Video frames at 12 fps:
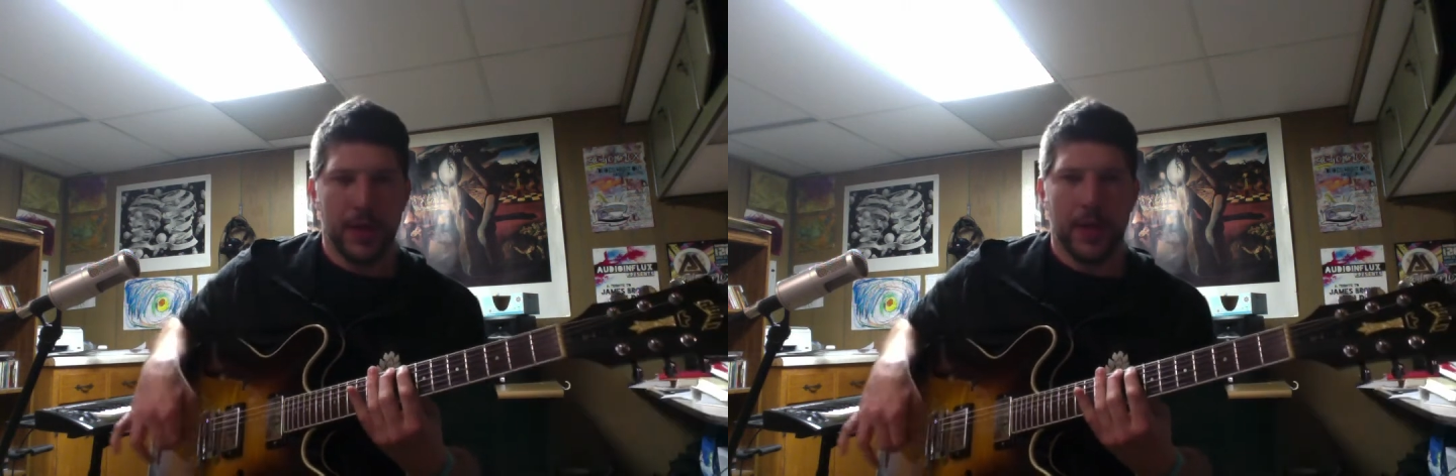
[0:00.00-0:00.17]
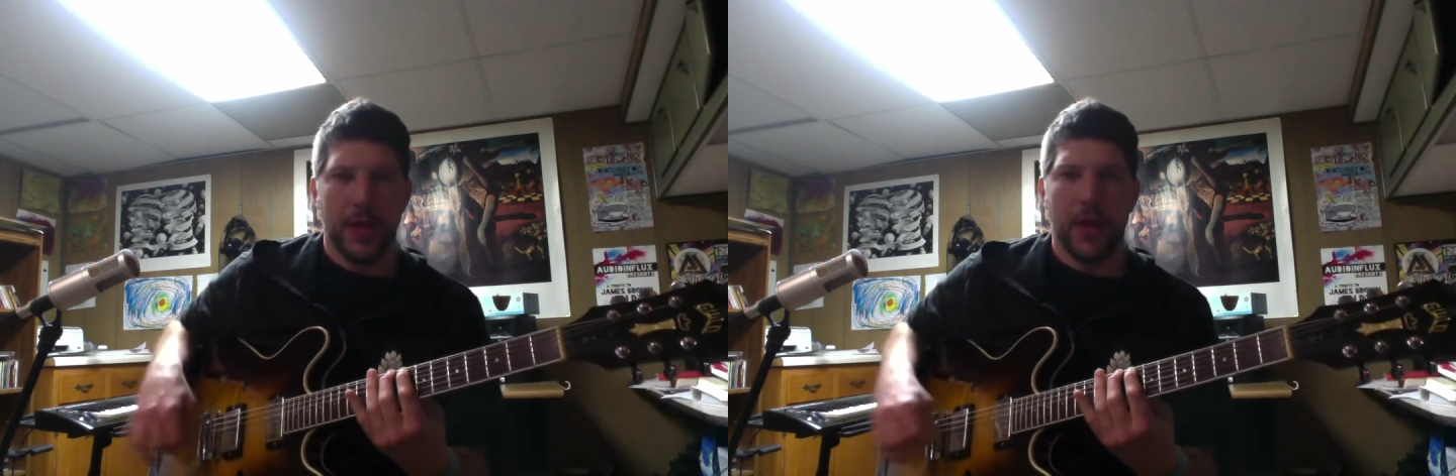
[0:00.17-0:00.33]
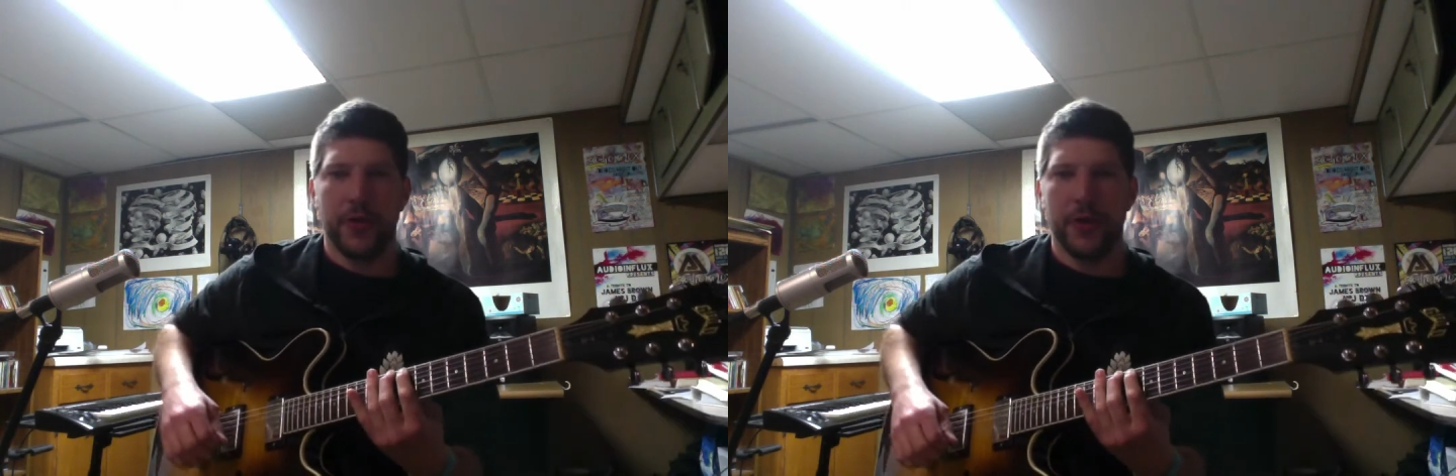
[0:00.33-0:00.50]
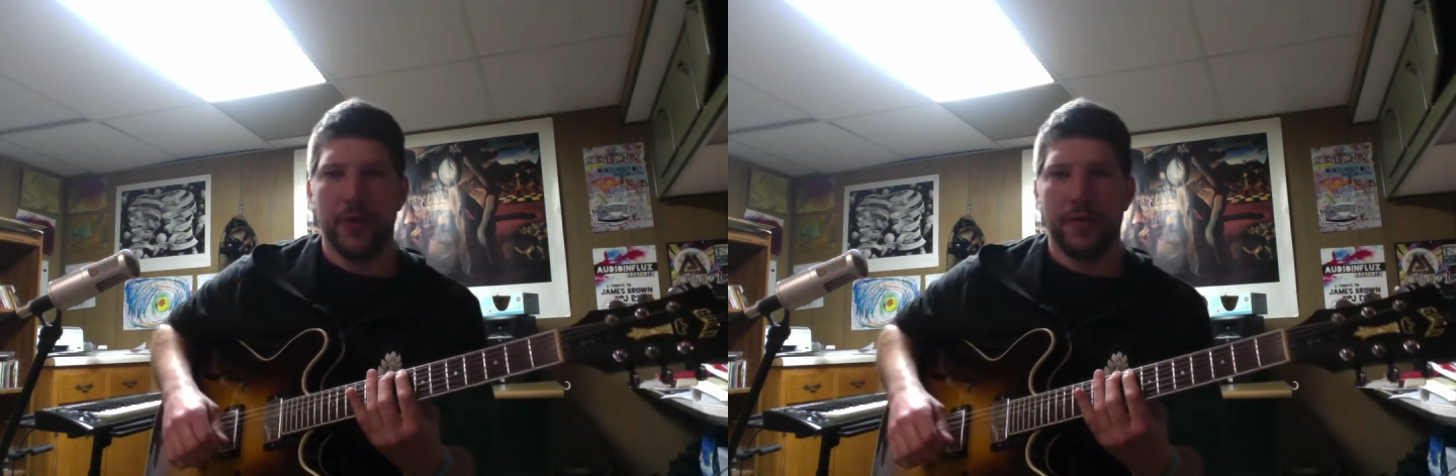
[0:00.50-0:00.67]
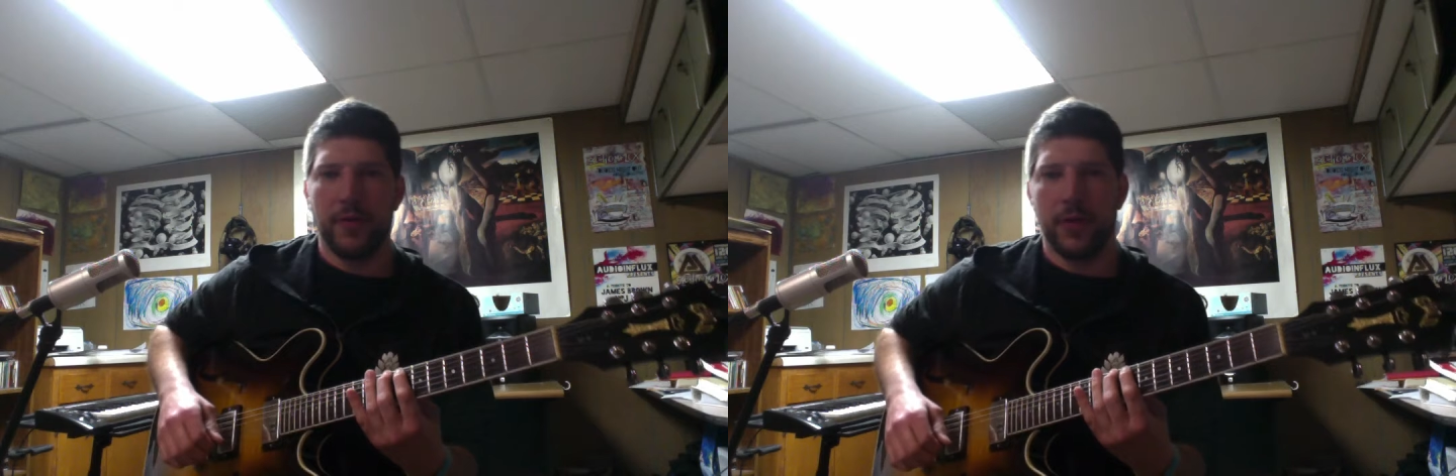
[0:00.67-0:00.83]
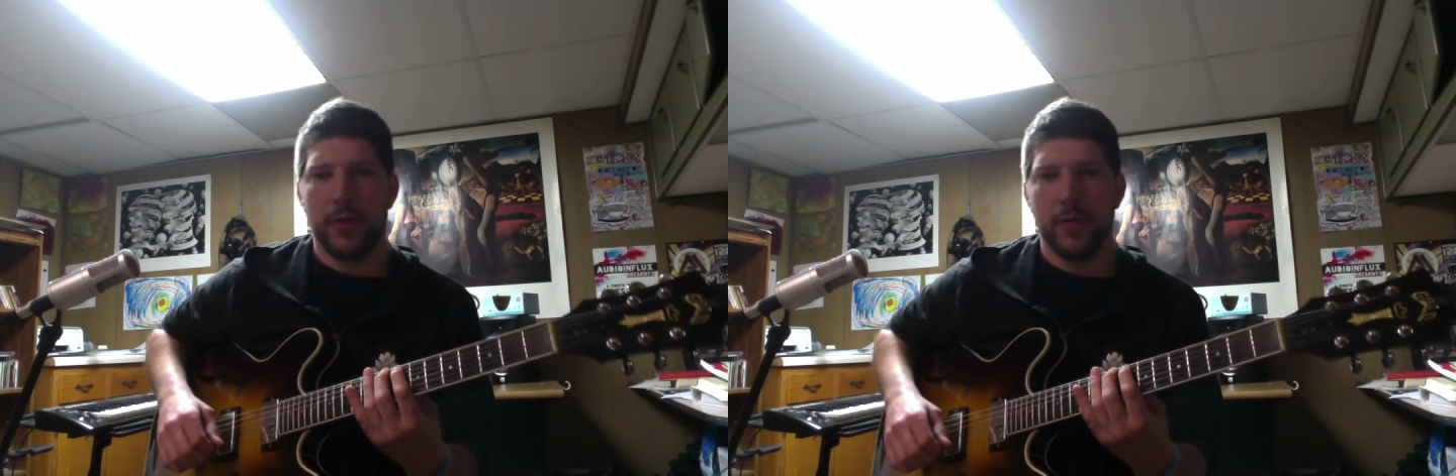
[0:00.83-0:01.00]
The other
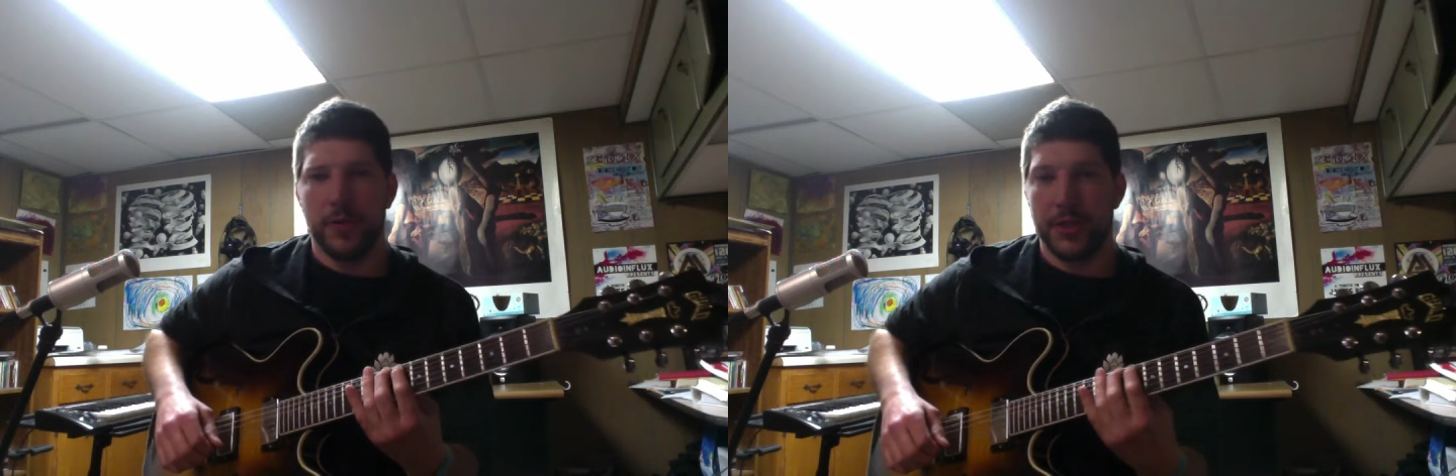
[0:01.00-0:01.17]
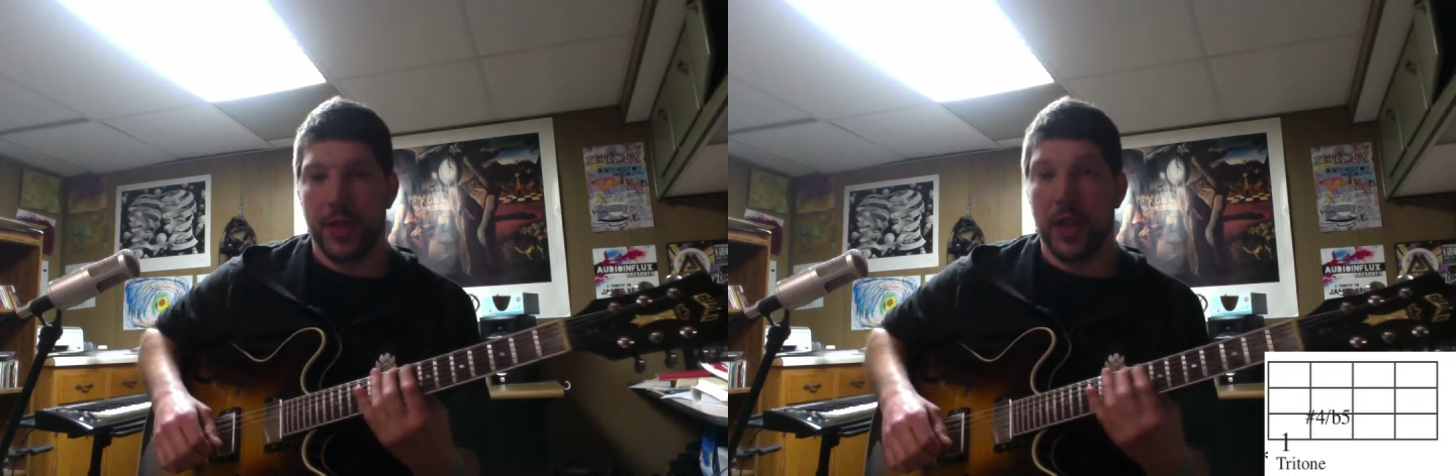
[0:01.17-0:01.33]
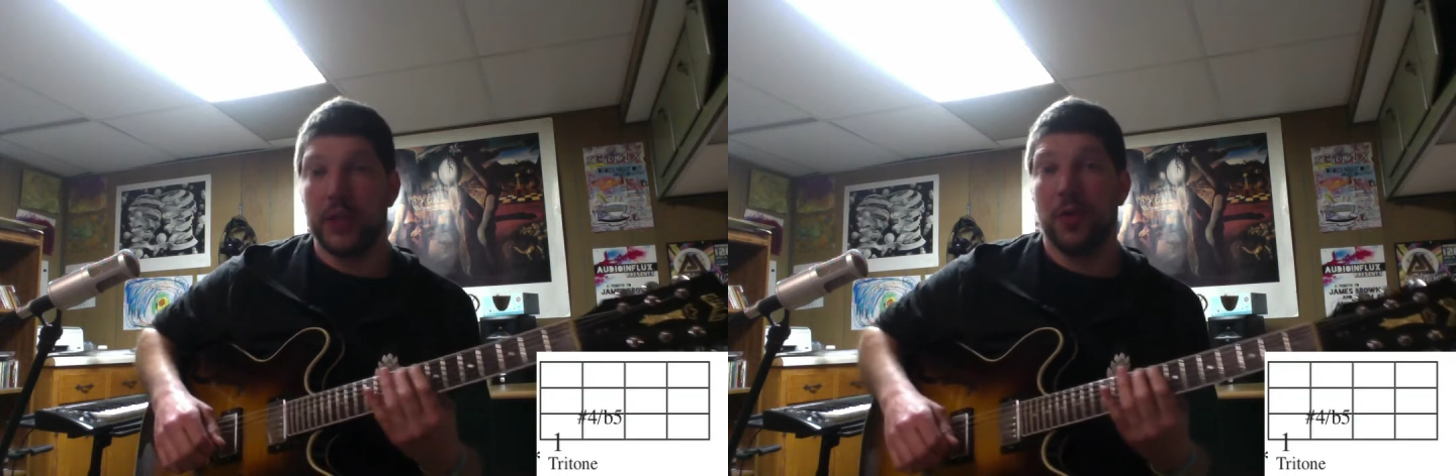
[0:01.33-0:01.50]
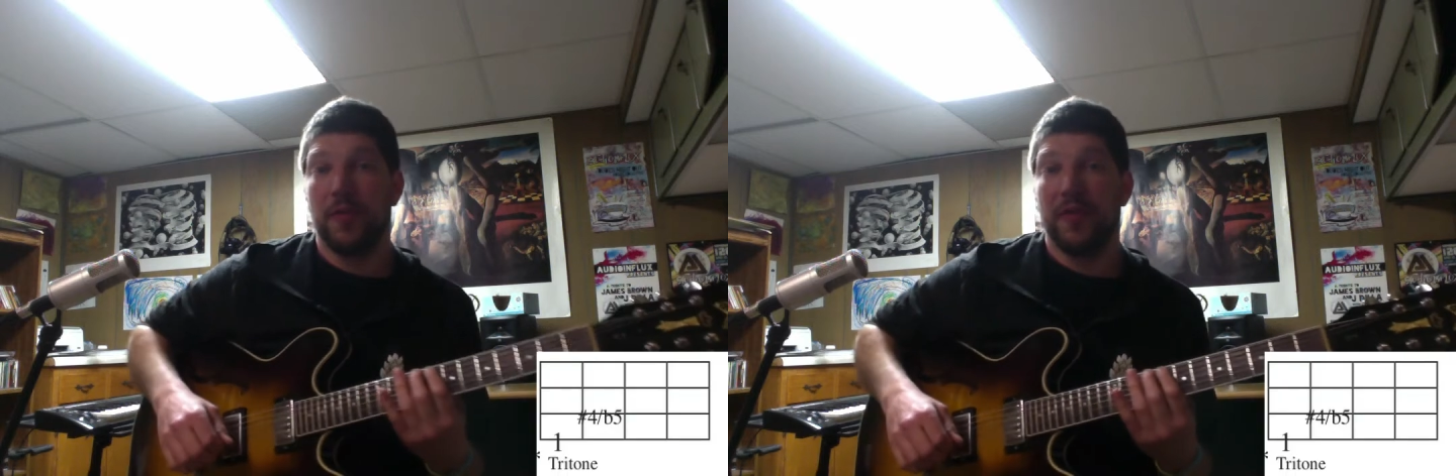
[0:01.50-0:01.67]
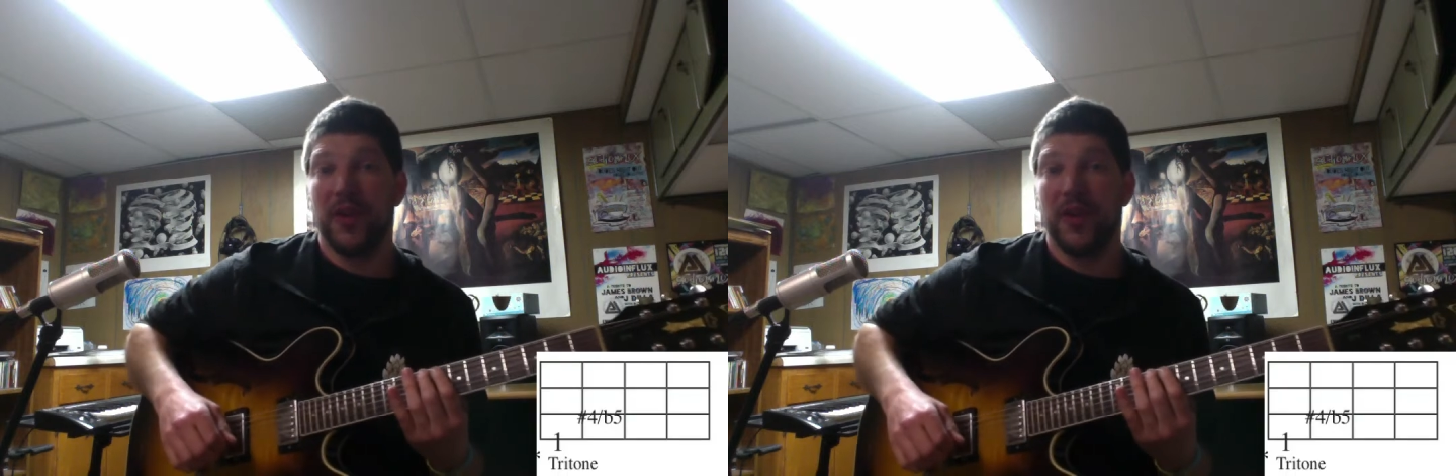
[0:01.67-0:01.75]
interval, which is also